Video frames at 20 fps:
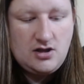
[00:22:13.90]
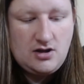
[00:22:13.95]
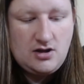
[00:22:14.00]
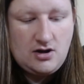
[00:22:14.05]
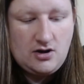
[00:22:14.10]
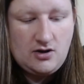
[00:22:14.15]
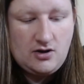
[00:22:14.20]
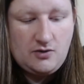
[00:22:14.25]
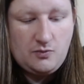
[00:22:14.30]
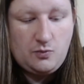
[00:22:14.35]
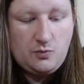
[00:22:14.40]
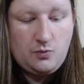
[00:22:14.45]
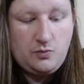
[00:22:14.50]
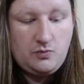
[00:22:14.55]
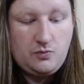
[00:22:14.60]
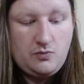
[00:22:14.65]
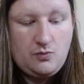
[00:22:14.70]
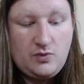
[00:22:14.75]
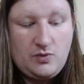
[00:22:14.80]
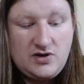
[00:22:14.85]
or
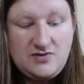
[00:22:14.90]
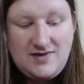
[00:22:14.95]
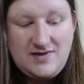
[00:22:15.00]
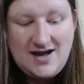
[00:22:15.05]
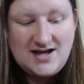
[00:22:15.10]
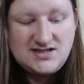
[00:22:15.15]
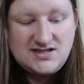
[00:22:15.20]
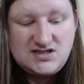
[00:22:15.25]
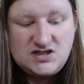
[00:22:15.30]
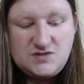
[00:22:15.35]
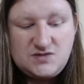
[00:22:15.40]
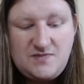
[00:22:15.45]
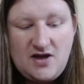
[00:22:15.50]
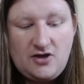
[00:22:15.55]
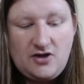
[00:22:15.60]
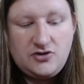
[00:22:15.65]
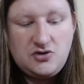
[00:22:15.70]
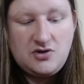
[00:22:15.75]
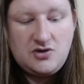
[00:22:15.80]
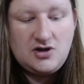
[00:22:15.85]
when you cast the spell,
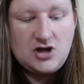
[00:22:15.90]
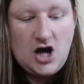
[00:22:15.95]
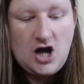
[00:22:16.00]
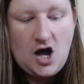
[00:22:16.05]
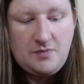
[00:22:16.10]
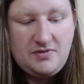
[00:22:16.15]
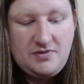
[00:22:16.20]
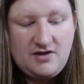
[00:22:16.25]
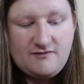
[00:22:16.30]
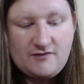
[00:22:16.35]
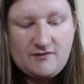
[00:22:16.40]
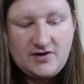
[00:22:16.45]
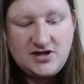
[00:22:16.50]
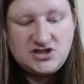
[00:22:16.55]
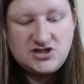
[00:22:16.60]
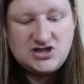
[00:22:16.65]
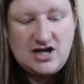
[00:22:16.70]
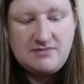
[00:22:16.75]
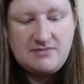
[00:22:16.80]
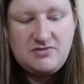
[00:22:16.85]
you can copy it for each
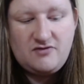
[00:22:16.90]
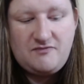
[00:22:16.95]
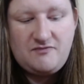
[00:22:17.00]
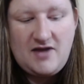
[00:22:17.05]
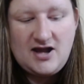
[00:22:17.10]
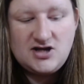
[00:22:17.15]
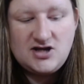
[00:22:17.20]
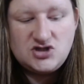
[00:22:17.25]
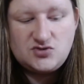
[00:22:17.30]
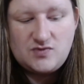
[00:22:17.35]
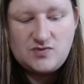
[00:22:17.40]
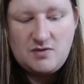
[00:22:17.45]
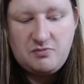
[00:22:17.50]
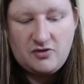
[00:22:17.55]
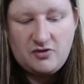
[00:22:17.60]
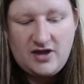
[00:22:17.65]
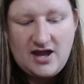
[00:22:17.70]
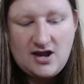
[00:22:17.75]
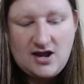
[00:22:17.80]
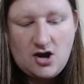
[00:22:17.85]
time you've paid its
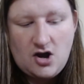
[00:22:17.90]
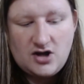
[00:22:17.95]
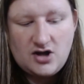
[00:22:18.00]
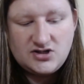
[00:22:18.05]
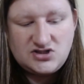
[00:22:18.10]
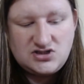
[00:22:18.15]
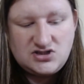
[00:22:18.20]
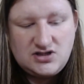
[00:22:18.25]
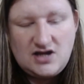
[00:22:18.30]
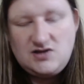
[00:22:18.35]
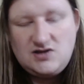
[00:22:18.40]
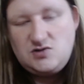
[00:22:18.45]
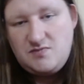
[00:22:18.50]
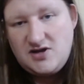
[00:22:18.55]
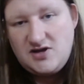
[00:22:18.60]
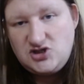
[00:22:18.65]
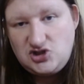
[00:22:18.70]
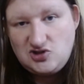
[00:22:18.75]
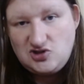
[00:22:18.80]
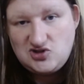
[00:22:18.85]
Replicate cost, and you may
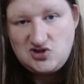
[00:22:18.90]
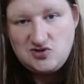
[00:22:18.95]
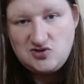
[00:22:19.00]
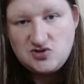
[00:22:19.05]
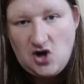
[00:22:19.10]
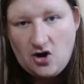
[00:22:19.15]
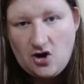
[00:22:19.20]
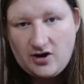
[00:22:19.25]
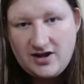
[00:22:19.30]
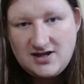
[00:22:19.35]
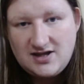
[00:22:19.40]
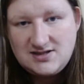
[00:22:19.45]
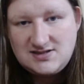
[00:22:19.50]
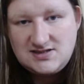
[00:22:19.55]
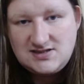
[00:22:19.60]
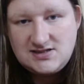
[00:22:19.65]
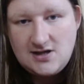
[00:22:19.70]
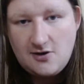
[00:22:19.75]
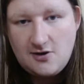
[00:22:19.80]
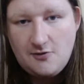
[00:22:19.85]
choose new targets.
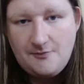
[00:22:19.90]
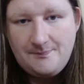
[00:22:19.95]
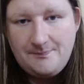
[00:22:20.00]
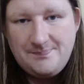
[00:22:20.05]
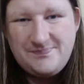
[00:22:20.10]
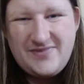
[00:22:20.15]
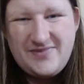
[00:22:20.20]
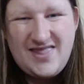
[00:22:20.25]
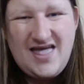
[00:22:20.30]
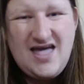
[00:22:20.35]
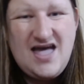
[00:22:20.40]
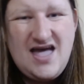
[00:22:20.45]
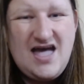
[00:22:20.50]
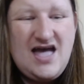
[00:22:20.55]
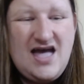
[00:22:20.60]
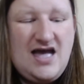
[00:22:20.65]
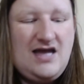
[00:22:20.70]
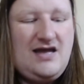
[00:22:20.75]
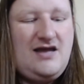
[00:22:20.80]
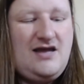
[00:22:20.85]
So
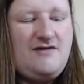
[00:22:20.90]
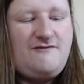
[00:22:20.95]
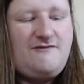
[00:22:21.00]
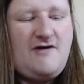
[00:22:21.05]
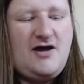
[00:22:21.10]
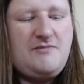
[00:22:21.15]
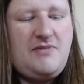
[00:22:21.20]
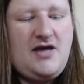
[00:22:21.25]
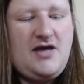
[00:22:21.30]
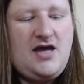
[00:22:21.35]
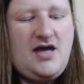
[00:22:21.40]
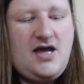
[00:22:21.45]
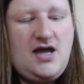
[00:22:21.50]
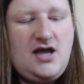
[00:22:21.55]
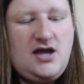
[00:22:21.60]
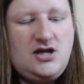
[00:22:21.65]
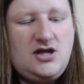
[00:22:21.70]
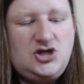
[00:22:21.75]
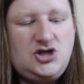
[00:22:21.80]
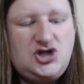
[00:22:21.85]
if I
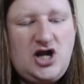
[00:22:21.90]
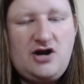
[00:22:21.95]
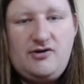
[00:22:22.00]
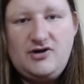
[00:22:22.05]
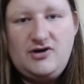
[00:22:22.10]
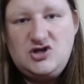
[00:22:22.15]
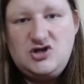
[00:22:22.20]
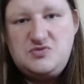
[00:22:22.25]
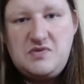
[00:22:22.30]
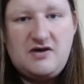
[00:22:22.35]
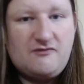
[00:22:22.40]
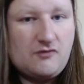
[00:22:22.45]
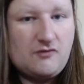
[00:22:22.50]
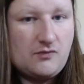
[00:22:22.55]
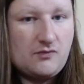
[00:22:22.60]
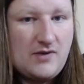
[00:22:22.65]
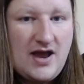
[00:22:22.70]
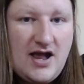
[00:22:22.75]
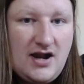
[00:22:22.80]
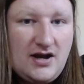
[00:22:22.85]
pay Shattering Spree for
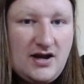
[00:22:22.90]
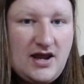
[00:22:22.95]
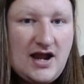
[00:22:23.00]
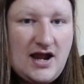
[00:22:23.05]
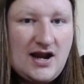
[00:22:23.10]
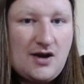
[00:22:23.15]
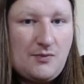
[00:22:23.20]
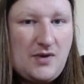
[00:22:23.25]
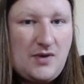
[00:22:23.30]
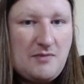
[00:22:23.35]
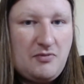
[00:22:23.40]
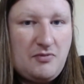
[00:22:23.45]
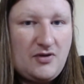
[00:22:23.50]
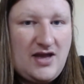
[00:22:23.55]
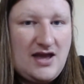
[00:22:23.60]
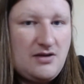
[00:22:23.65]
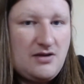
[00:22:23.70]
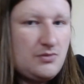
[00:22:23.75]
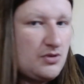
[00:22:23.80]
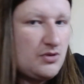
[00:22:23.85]
red, and I
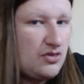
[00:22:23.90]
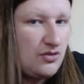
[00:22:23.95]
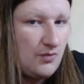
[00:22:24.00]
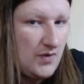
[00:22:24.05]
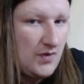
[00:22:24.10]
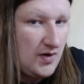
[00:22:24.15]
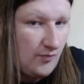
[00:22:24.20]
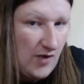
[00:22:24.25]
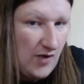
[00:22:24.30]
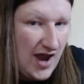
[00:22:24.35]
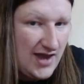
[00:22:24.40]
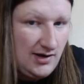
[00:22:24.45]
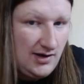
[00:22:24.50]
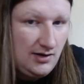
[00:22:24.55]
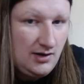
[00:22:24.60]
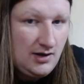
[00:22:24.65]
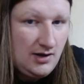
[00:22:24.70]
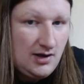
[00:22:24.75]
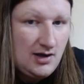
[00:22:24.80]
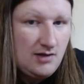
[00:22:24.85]
Replicate with 3 red,
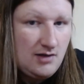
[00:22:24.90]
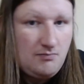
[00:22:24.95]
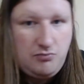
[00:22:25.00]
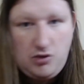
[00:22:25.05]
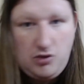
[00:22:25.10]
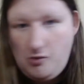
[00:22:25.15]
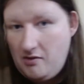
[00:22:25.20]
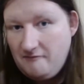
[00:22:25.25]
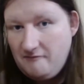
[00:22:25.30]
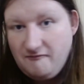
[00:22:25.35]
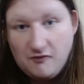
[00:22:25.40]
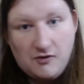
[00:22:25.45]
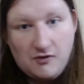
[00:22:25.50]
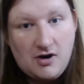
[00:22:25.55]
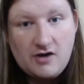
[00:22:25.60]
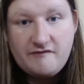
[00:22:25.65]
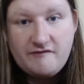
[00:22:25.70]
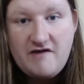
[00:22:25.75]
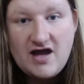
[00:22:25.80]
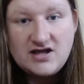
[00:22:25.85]
blow up 4
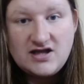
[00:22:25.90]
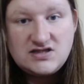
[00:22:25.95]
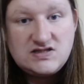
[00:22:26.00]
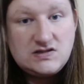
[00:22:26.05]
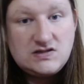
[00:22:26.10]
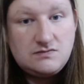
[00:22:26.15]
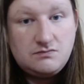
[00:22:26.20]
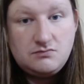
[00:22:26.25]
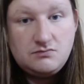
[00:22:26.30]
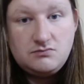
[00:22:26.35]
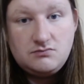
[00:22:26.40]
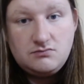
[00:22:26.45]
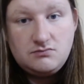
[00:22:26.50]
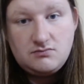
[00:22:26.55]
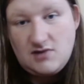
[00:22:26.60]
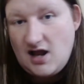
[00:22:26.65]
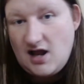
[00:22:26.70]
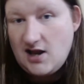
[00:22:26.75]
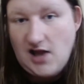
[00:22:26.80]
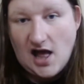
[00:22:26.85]
artifacts.
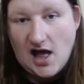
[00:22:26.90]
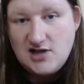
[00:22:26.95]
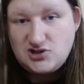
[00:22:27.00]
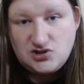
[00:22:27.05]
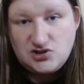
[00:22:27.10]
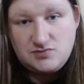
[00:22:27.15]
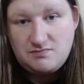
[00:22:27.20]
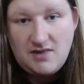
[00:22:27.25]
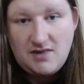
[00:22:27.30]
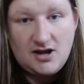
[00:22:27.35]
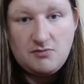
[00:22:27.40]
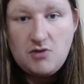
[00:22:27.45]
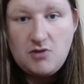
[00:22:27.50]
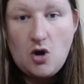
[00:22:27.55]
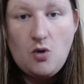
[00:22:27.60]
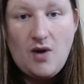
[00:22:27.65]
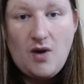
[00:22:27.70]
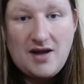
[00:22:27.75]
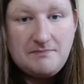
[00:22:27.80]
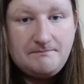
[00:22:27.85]
I just make them go
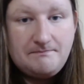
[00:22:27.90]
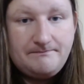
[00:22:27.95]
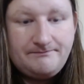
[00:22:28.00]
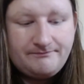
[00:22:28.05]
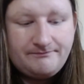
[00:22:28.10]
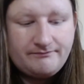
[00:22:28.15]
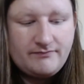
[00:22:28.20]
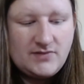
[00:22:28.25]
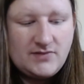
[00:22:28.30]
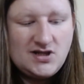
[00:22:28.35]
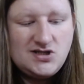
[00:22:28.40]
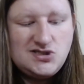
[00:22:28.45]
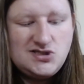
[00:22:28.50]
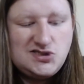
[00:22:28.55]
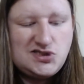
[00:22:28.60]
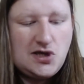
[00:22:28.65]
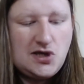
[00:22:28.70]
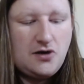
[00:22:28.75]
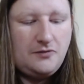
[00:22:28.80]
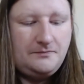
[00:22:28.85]
away.
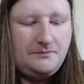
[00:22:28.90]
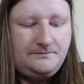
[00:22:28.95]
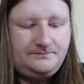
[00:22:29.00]
So